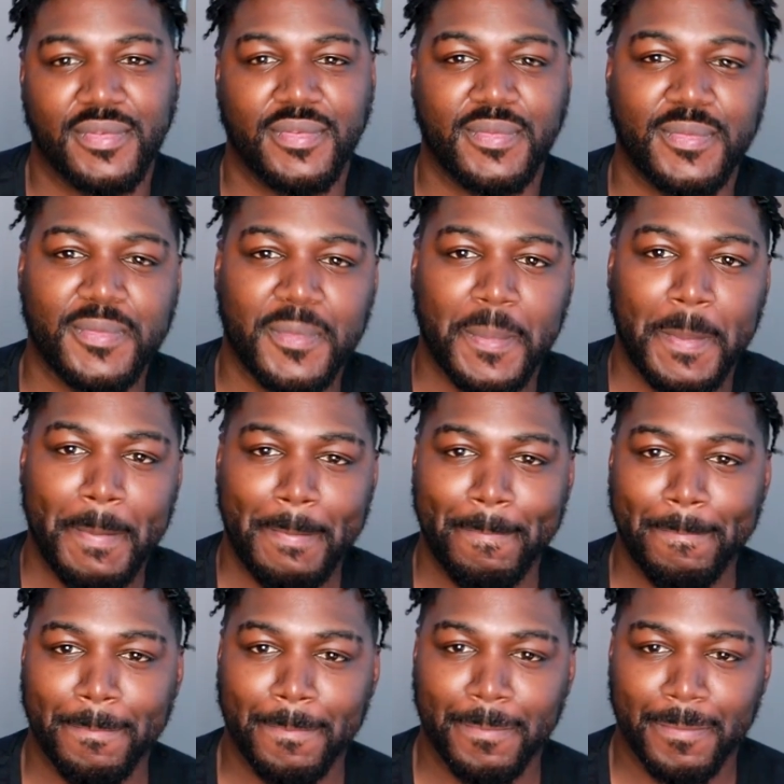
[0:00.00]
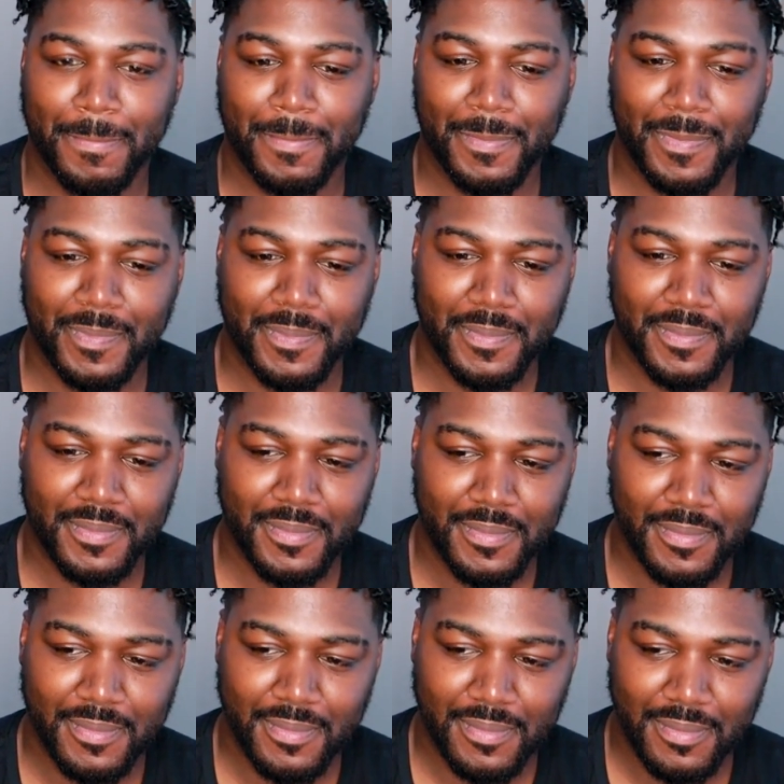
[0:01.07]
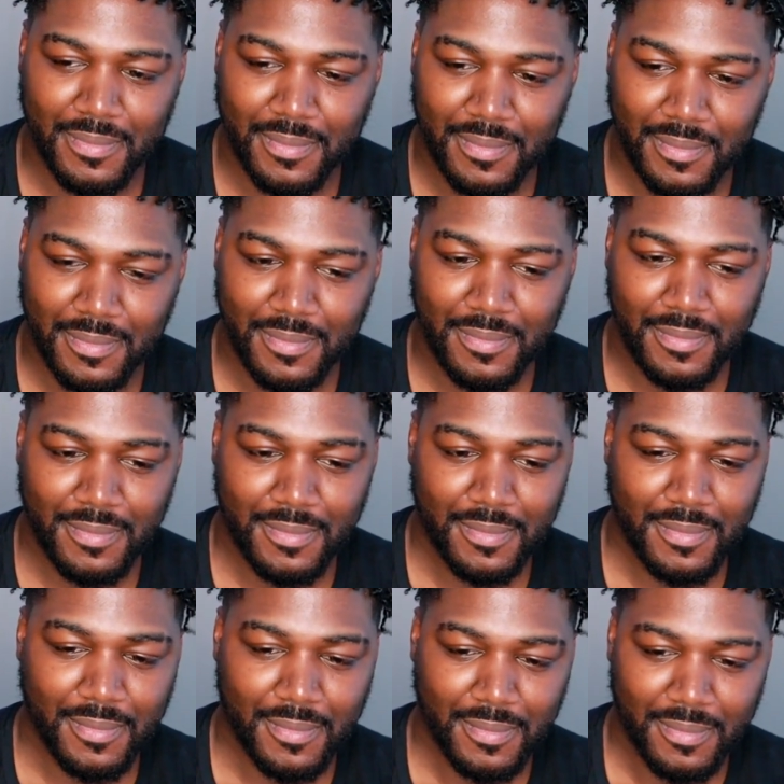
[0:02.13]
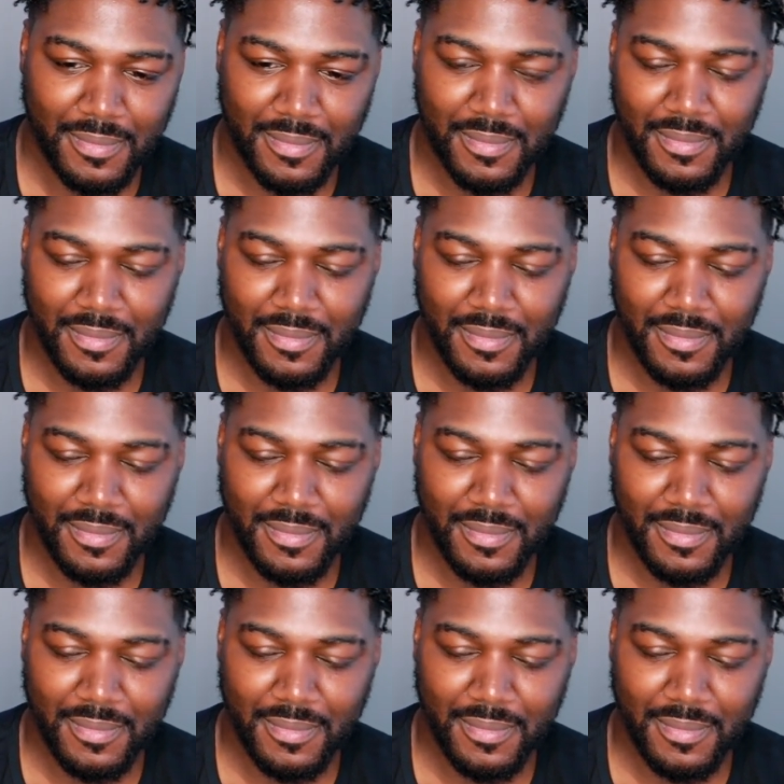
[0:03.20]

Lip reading: The person shown says nothing.